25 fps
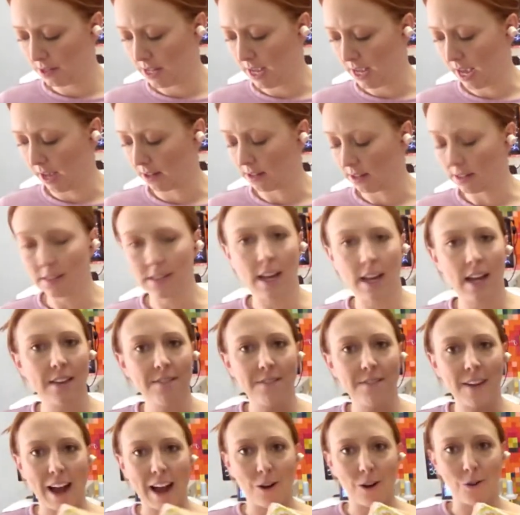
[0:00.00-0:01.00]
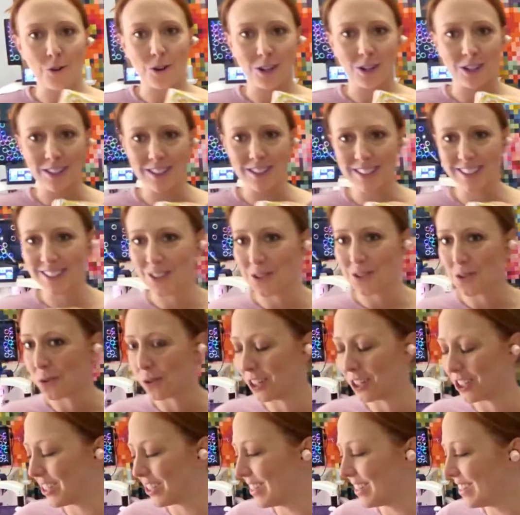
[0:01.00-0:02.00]
Yeah, 10 fat quarters,
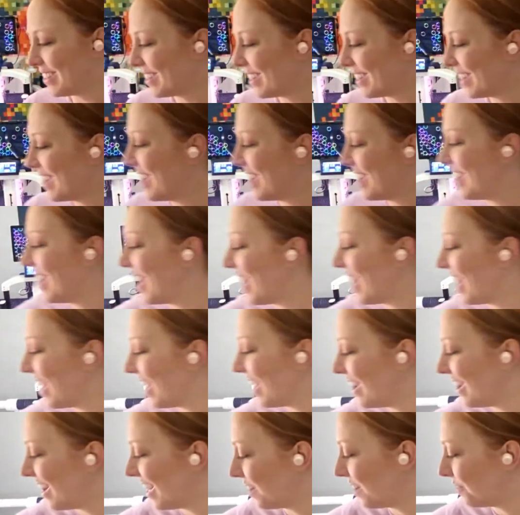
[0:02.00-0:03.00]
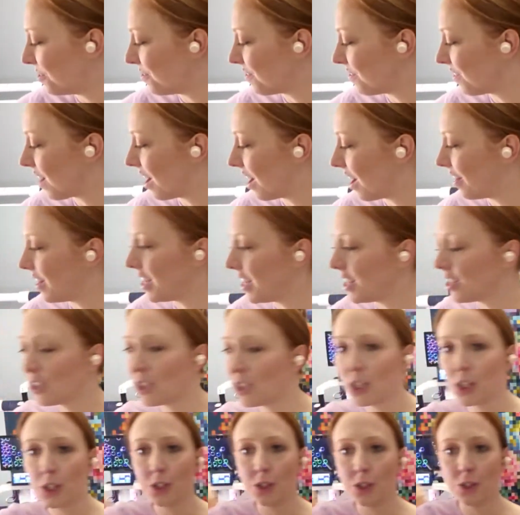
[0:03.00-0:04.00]
gorgeous. And then we've got these
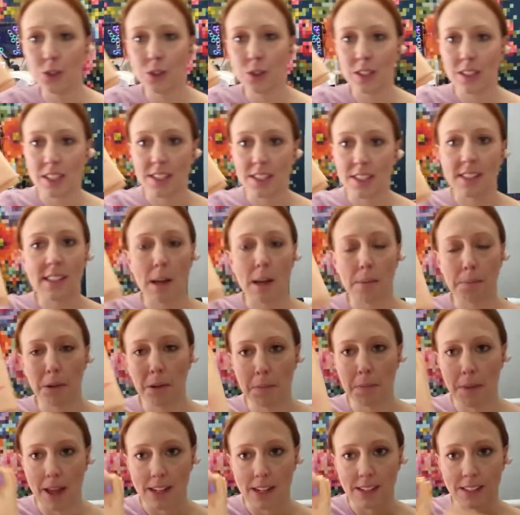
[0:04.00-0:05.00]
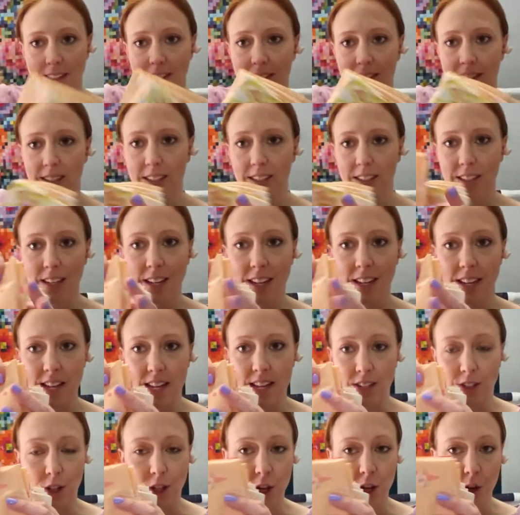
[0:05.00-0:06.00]
two to supplement
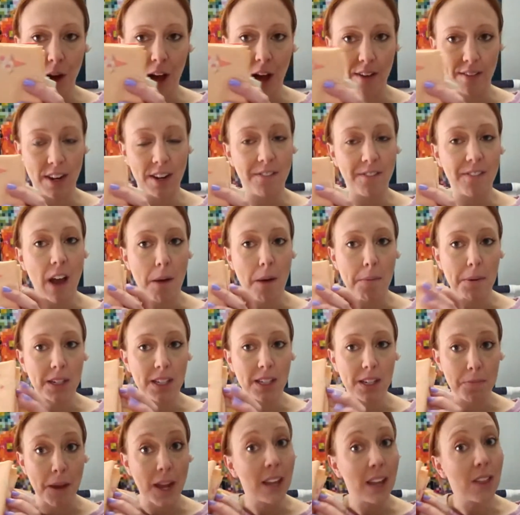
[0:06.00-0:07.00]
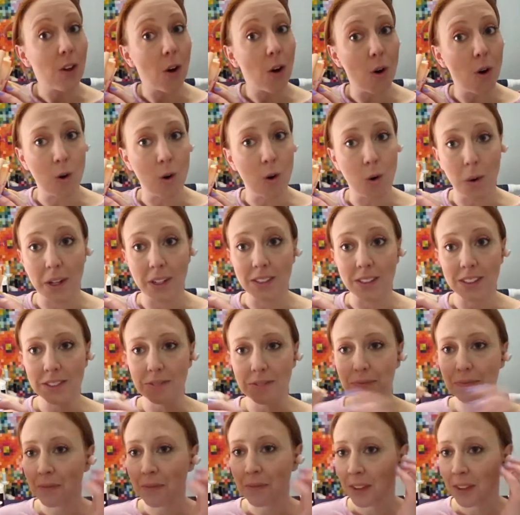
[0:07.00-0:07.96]
so you have enough fabric to make the whole quilt.